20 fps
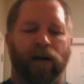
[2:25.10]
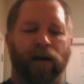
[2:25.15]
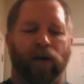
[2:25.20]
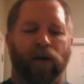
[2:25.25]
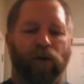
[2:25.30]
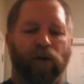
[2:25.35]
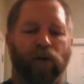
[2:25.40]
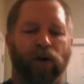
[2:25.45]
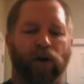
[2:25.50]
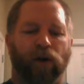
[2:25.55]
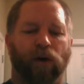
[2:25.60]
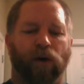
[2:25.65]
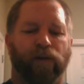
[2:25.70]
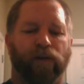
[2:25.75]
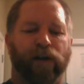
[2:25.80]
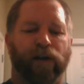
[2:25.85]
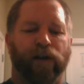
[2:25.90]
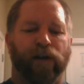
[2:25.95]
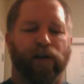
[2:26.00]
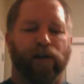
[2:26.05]
When you are
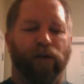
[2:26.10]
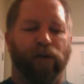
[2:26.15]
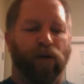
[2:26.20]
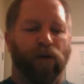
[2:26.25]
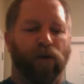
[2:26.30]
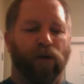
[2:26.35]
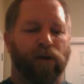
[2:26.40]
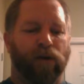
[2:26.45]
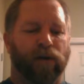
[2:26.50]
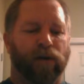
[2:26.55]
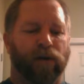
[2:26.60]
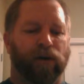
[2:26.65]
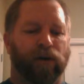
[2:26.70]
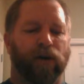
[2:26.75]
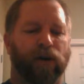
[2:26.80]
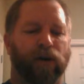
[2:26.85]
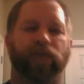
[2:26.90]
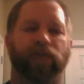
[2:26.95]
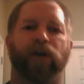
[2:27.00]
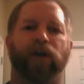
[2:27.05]
fearful, you
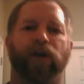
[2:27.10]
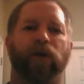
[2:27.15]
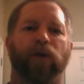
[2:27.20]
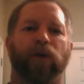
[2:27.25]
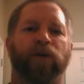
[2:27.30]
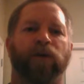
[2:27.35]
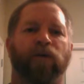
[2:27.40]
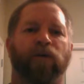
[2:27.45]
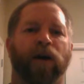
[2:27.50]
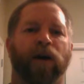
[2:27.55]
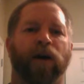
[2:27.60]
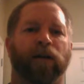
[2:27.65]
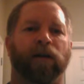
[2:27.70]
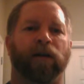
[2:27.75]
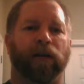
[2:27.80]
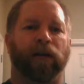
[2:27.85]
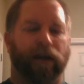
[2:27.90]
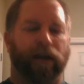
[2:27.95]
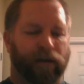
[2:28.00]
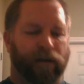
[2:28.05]
have chosen
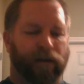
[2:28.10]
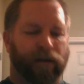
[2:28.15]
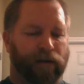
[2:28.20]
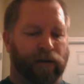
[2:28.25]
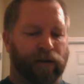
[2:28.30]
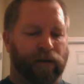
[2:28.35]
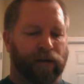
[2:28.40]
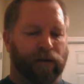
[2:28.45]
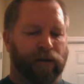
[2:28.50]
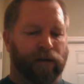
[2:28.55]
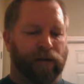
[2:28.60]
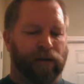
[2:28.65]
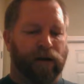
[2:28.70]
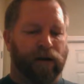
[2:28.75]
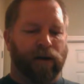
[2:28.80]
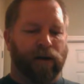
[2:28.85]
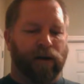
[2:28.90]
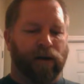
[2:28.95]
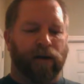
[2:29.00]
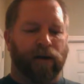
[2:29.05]
wrongly.
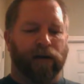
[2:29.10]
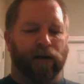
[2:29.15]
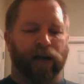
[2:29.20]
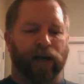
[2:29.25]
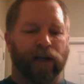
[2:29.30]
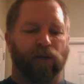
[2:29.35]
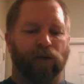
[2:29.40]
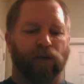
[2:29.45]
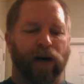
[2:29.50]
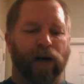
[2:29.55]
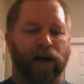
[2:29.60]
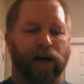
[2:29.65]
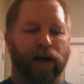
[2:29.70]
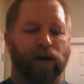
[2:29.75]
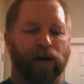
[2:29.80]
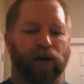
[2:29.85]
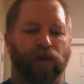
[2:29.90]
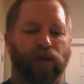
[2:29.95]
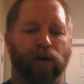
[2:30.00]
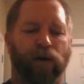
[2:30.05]
That is why
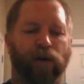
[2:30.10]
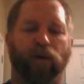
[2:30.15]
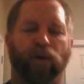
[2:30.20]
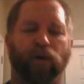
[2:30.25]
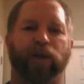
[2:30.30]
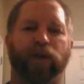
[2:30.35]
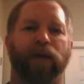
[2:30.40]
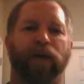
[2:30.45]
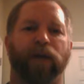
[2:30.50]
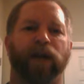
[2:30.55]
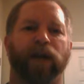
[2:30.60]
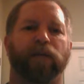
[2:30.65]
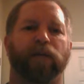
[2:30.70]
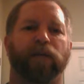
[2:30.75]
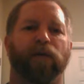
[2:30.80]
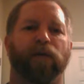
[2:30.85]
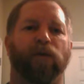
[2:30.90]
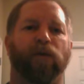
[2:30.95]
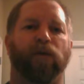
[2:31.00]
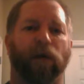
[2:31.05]
you feel
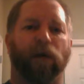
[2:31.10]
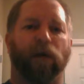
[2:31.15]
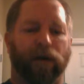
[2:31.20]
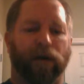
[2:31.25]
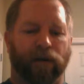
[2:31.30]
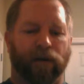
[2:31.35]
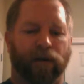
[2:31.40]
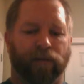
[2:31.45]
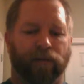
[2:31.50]
responsible for it.